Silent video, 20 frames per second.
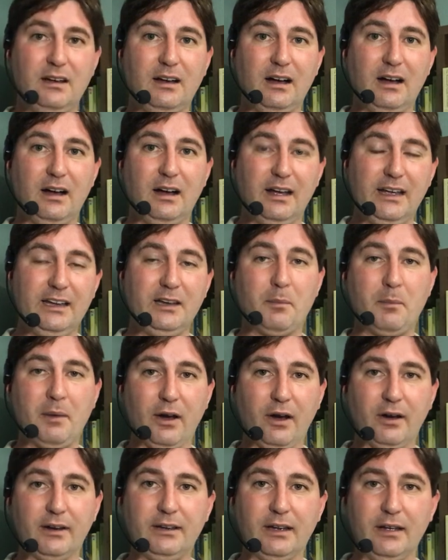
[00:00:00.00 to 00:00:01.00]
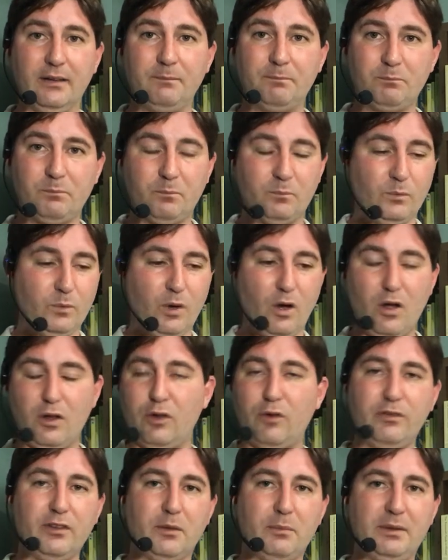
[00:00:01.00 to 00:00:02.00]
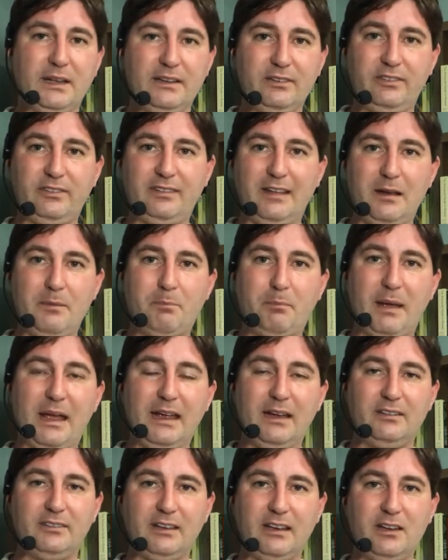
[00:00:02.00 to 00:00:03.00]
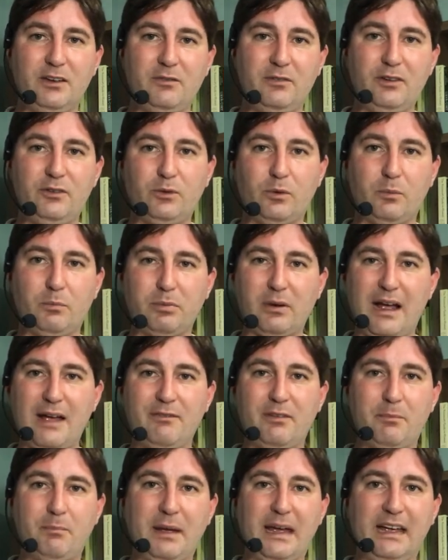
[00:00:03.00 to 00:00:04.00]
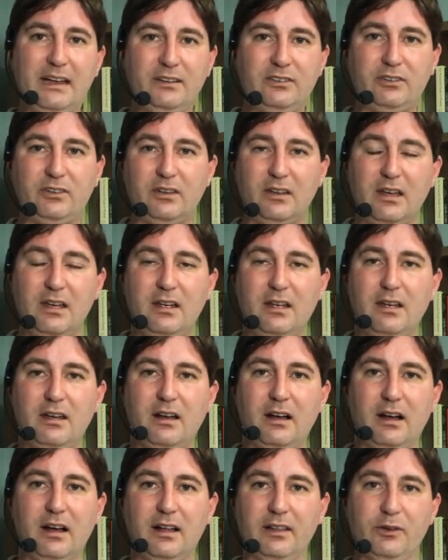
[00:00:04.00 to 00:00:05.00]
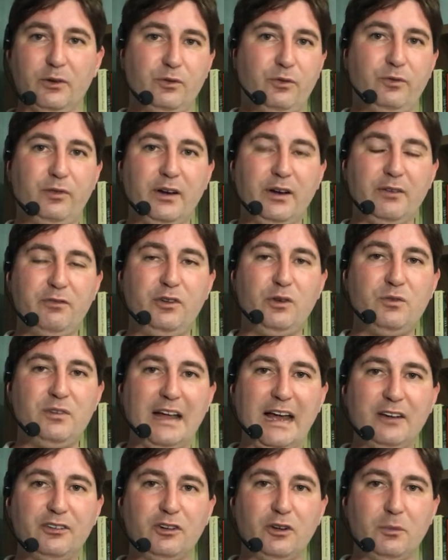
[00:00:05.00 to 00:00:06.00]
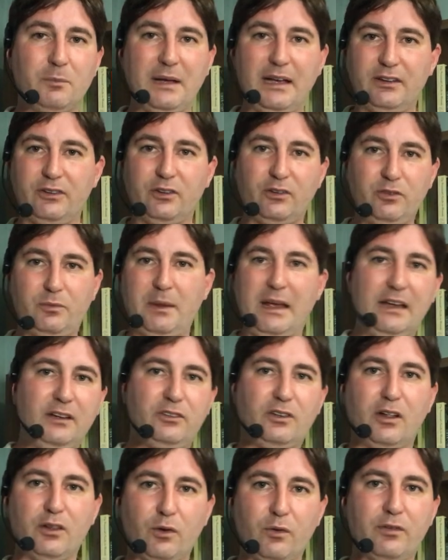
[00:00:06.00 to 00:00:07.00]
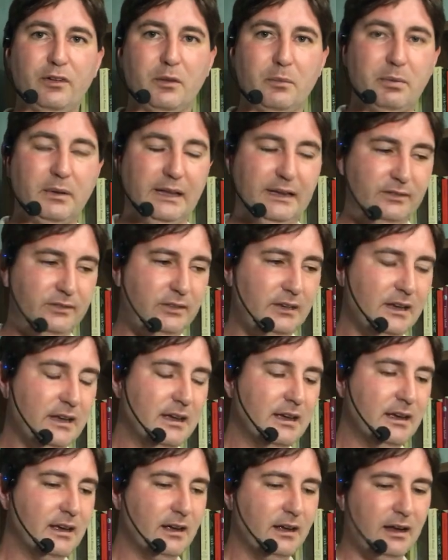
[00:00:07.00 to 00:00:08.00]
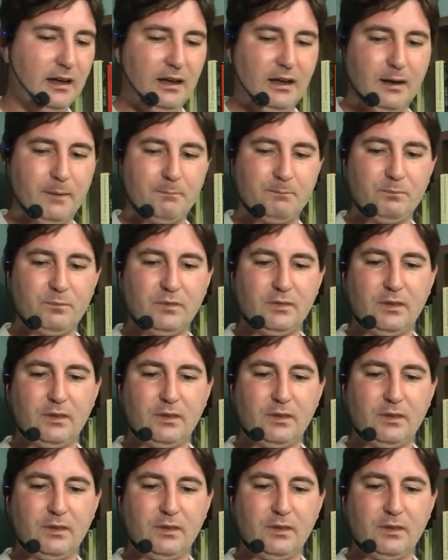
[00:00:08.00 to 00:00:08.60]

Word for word: uh, in America, all over the place, state banks, individual, private banks. Uh, there's very few national banks. There's banks all over the place. Um,